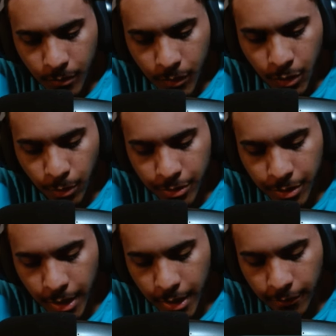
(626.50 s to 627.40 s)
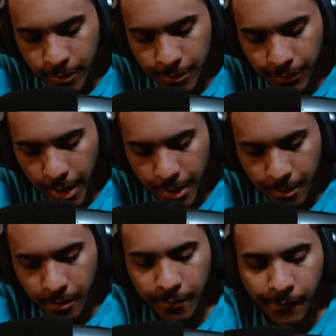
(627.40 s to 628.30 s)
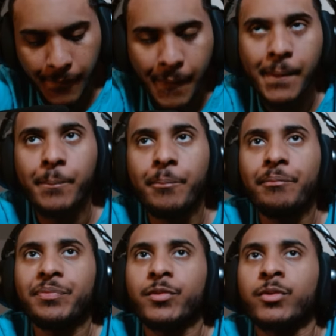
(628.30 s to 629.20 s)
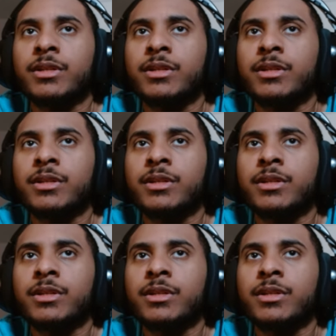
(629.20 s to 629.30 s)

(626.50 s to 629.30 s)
200k defense flat. Was